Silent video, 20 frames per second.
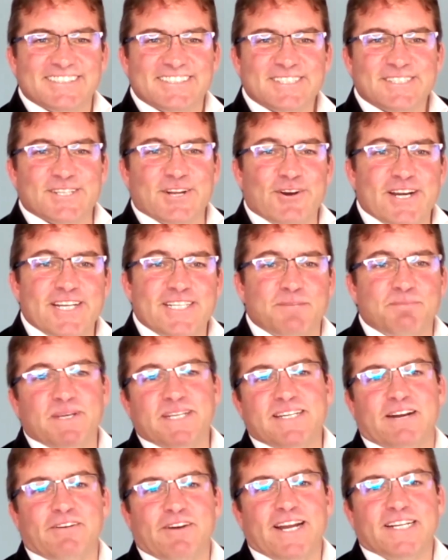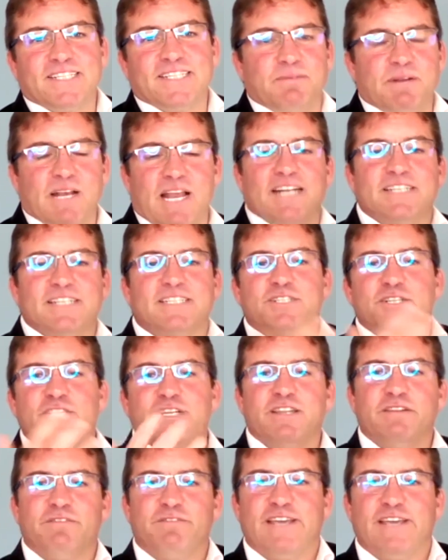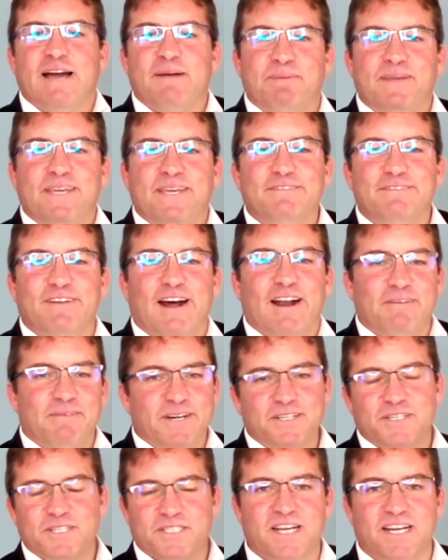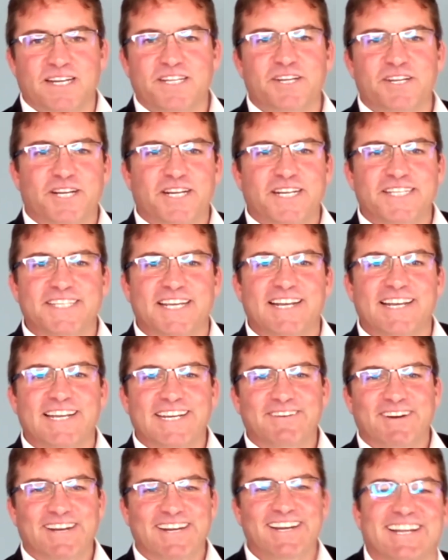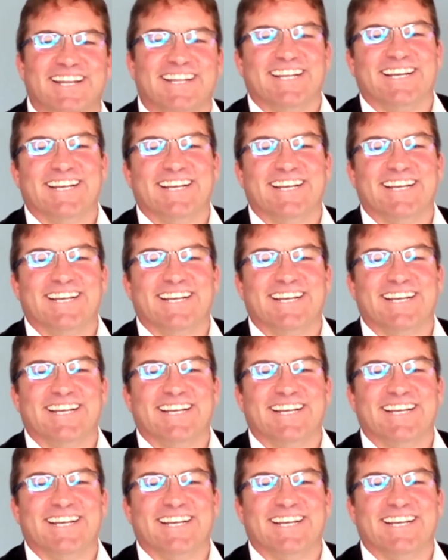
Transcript: Sorry to be direct. I'm allowed to do it in the VIP environment because none of you are going to tell anyone.